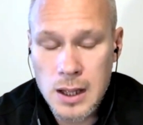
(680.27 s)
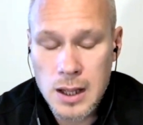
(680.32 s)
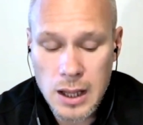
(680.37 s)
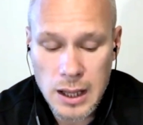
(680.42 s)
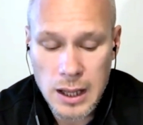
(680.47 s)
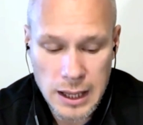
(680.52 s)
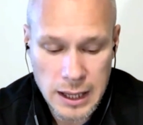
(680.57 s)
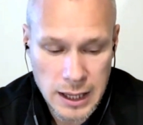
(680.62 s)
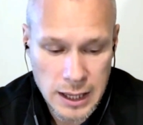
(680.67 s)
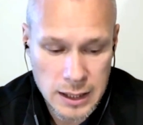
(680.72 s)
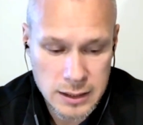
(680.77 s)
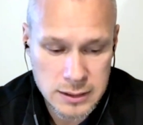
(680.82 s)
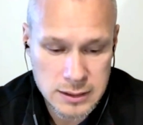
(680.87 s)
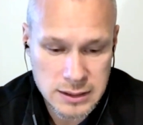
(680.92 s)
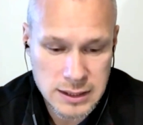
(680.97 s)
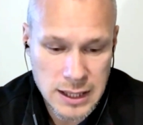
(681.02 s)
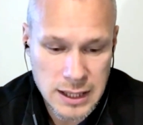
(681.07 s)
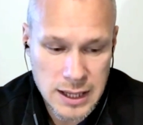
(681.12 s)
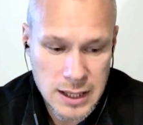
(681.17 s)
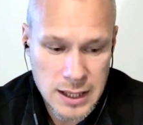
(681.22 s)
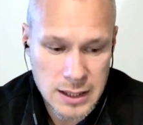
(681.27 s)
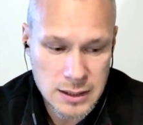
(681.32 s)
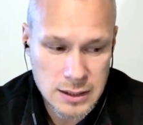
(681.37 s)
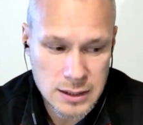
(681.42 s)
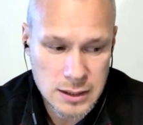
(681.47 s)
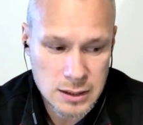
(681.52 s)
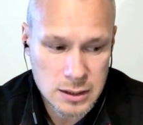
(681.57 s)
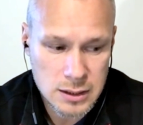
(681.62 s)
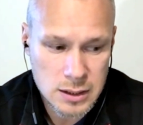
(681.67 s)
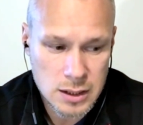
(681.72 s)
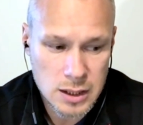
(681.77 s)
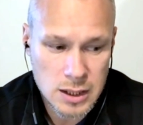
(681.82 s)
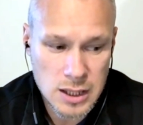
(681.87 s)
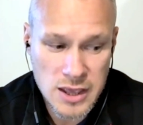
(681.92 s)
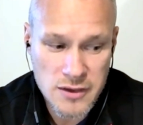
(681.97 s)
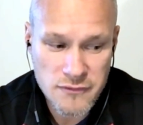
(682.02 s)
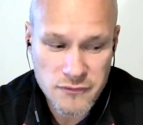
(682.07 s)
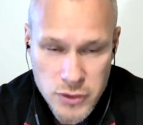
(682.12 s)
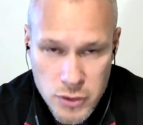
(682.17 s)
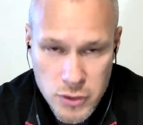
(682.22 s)
And then
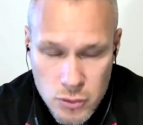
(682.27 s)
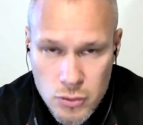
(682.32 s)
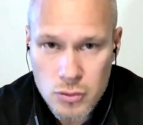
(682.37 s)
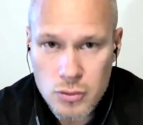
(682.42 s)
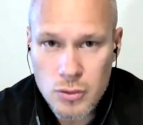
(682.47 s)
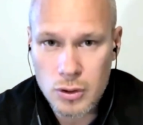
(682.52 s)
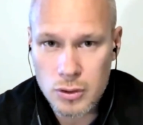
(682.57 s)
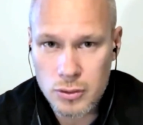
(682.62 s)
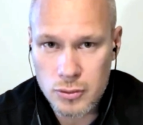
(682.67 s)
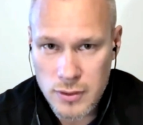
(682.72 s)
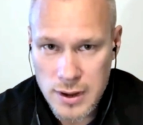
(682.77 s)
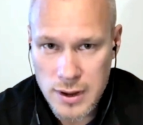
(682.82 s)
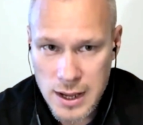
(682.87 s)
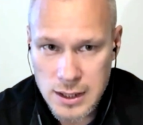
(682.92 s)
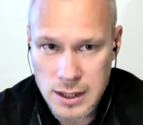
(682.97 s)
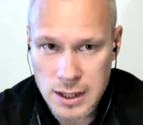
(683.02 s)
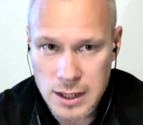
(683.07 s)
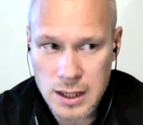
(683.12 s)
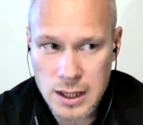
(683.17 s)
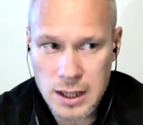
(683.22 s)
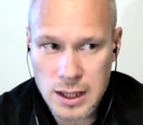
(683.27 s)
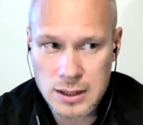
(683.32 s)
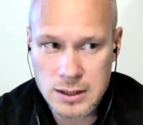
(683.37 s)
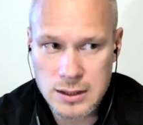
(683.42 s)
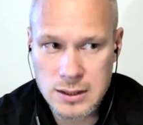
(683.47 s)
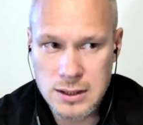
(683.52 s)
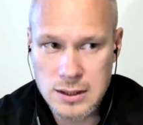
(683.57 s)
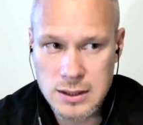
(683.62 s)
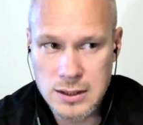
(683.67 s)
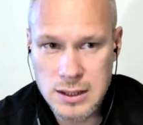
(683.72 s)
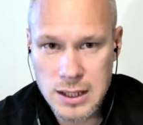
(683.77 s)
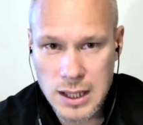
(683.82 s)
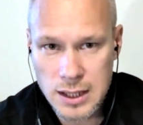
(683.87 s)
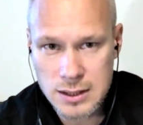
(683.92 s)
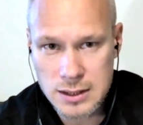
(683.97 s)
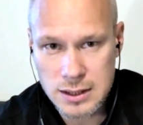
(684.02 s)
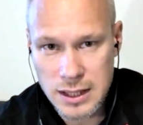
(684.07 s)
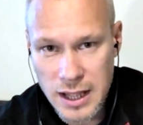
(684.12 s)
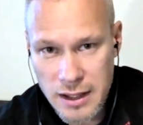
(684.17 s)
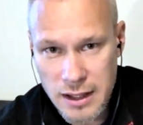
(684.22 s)
if you already at
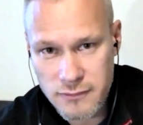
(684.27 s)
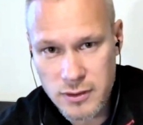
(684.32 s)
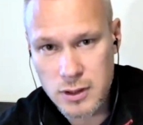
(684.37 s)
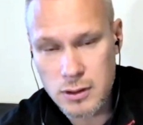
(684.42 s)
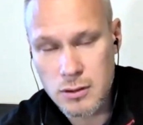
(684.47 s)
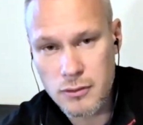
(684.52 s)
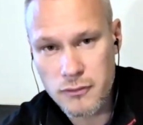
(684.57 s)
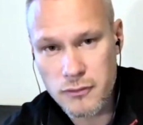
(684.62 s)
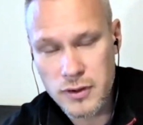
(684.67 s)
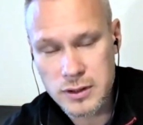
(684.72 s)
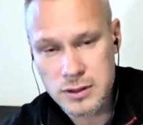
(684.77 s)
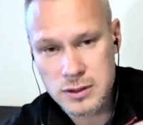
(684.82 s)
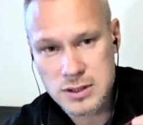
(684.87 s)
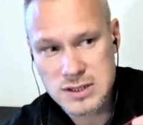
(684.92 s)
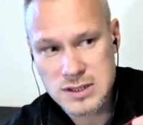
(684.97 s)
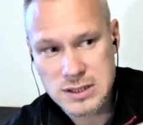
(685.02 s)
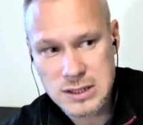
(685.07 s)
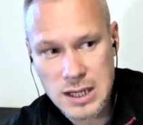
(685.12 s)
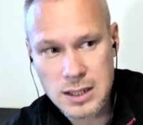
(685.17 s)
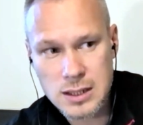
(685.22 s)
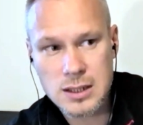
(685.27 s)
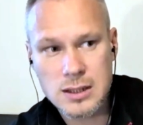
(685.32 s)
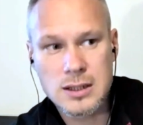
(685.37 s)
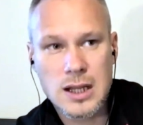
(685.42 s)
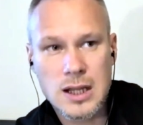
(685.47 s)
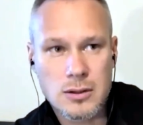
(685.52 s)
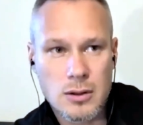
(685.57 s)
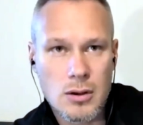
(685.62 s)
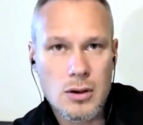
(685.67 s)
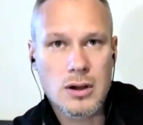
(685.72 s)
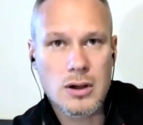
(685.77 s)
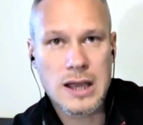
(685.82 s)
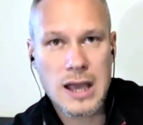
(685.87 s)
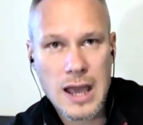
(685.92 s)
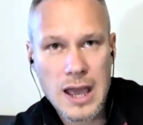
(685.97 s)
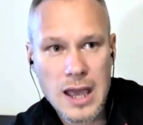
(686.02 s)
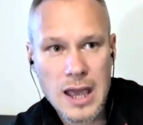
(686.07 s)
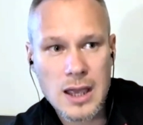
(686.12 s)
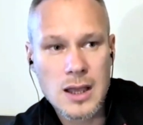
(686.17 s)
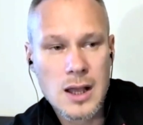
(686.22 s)
that level of understanding that,
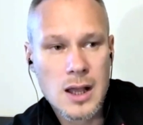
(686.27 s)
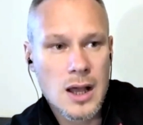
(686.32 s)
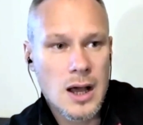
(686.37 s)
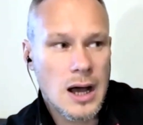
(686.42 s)
okay,